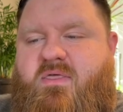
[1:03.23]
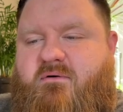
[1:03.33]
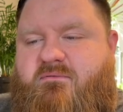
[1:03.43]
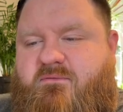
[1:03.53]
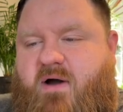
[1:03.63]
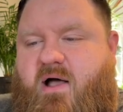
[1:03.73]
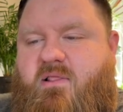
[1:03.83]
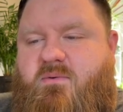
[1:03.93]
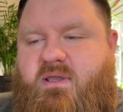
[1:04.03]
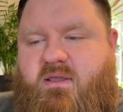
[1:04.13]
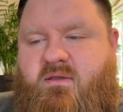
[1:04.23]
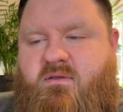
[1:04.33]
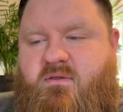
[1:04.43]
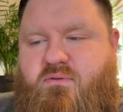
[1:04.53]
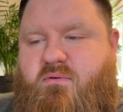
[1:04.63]
The
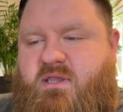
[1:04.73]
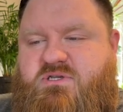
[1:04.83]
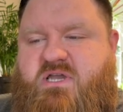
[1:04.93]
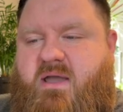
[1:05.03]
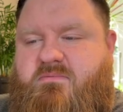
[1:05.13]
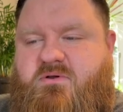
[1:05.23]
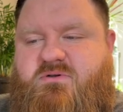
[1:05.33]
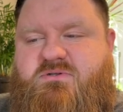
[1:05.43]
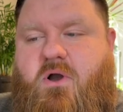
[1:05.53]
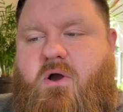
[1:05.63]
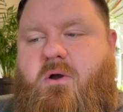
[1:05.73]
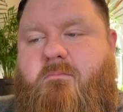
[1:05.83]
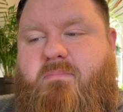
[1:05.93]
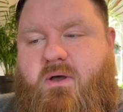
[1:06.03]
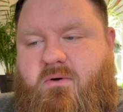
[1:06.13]
following three chapters are
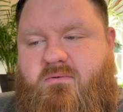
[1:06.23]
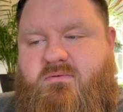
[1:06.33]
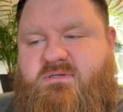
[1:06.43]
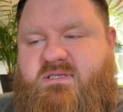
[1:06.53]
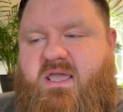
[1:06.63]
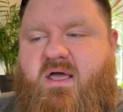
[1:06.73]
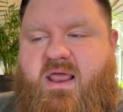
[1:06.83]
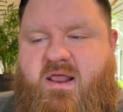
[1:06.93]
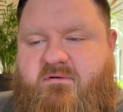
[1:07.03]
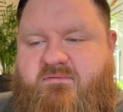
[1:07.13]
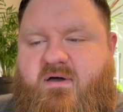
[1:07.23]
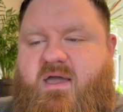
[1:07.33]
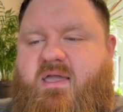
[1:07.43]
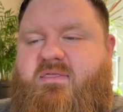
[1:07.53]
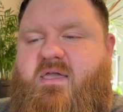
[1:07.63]
bones the
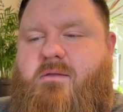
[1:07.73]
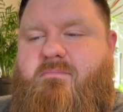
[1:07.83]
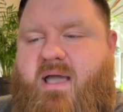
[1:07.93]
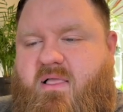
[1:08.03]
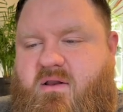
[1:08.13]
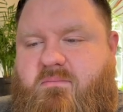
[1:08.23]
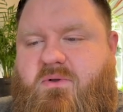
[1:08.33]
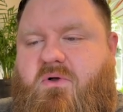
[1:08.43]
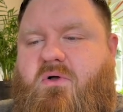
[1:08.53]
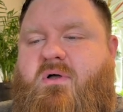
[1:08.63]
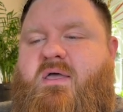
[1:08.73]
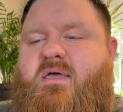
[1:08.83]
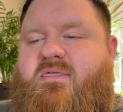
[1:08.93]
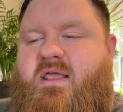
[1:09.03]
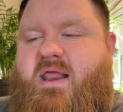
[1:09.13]
unedifying, the unpalatable,
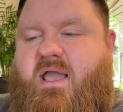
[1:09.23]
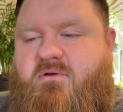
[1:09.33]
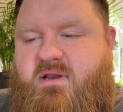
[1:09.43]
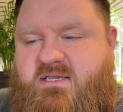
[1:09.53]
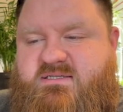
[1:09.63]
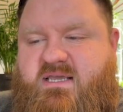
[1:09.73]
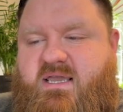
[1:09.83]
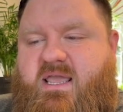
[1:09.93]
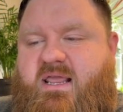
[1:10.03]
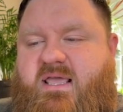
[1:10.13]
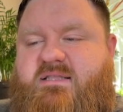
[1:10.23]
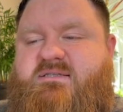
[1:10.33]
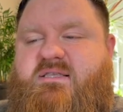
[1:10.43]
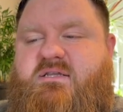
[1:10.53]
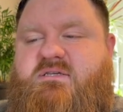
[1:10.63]
the anachronistic, and hence
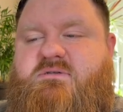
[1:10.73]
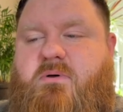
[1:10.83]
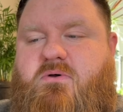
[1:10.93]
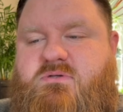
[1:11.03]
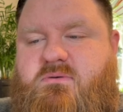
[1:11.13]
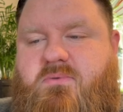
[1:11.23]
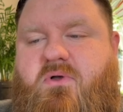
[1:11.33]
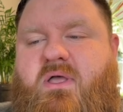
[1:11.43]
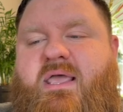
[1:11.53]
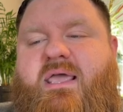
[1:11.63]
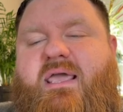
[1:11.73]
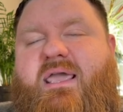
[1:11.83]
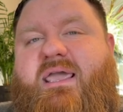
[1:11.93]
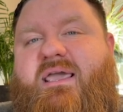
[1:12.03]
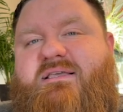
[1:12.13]
the disposable
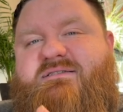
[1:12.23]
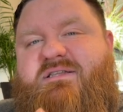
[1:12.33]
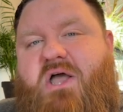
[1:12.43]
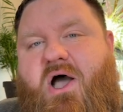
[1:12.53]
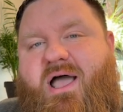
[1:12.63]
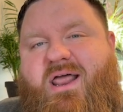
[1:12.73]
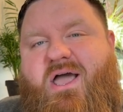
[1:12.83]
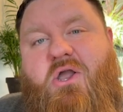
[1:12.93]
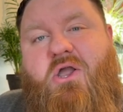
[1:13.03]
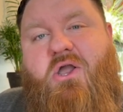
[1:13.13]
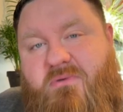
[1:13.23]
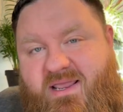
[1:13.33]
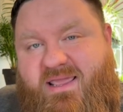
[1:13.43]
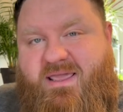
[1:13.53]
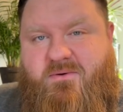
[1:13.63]
he is not
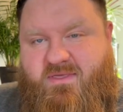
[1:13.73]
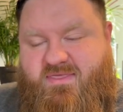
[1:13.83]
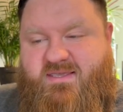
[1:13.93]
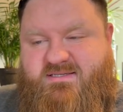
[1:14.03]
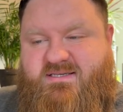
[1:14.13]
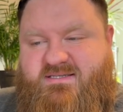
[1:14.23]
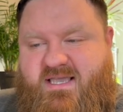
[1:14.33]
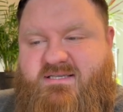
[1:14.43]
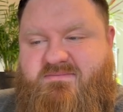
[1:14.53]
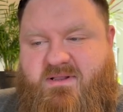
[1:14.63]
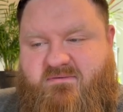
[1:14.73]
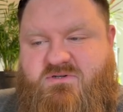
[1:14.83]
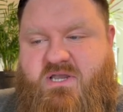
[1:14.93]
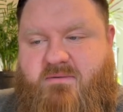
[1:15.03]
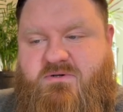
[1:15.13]
agreeing with this assessment of
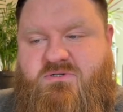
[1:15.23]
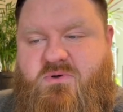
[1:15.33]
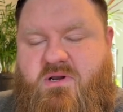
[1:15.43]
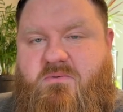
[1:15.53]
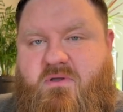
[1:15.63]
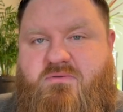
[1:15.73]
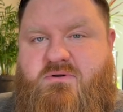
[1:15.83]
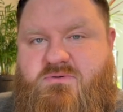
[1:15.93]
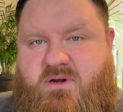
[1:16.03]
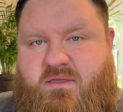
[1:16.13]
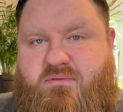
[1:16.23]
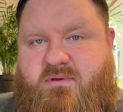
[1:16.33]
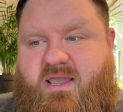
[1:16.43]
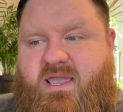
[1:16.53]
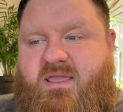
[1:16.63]
chapters 21 through
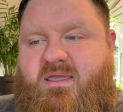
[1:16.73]
23.